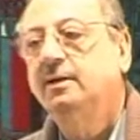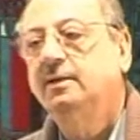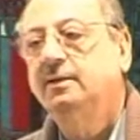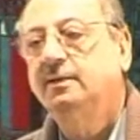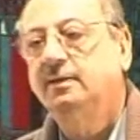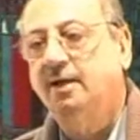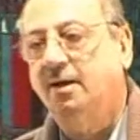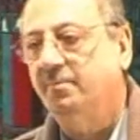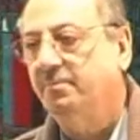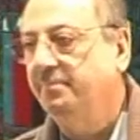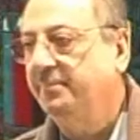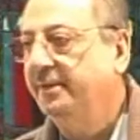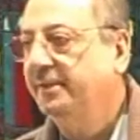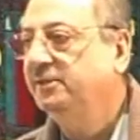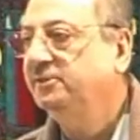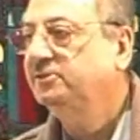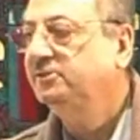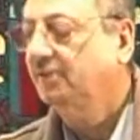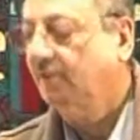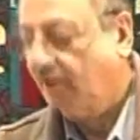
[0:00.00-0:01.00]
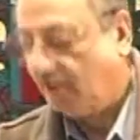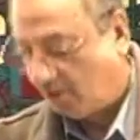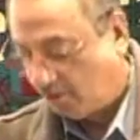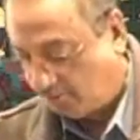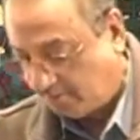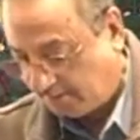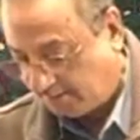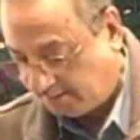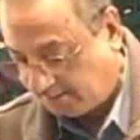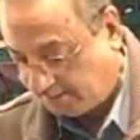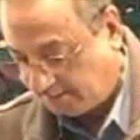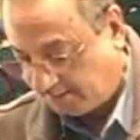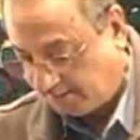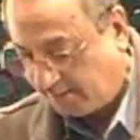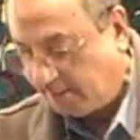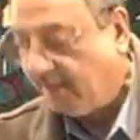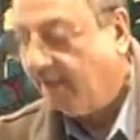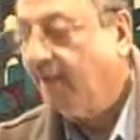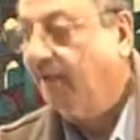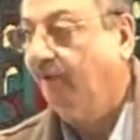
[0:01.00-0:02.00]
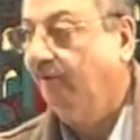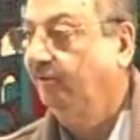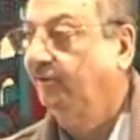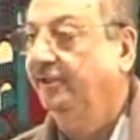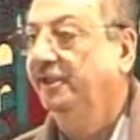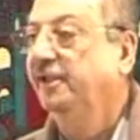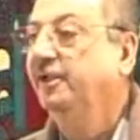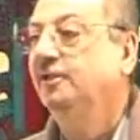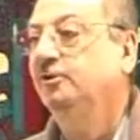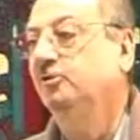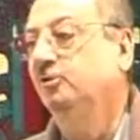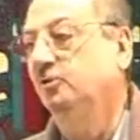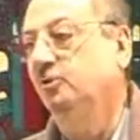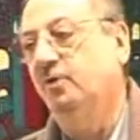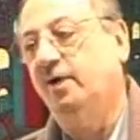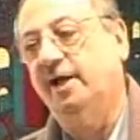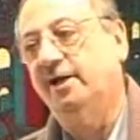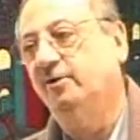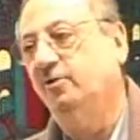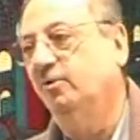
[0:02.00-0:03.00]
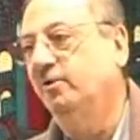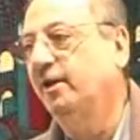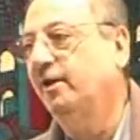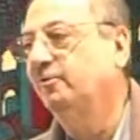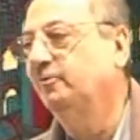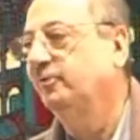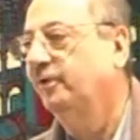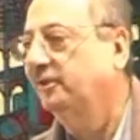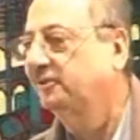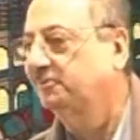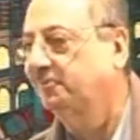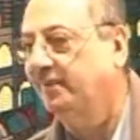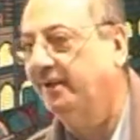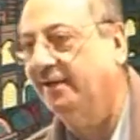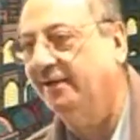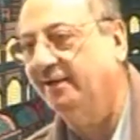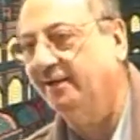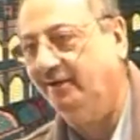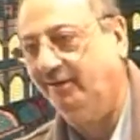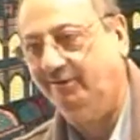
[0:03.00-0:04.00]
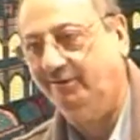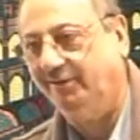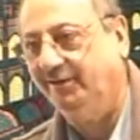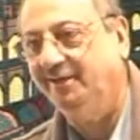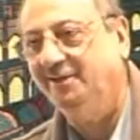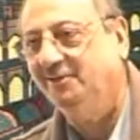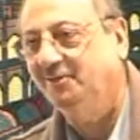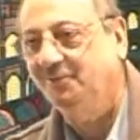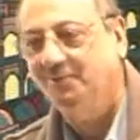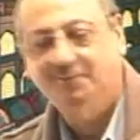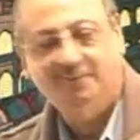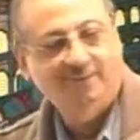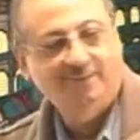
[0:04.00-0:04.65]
Kam means how many? Al-Eidu, I don't have to explain. Al-Eidu.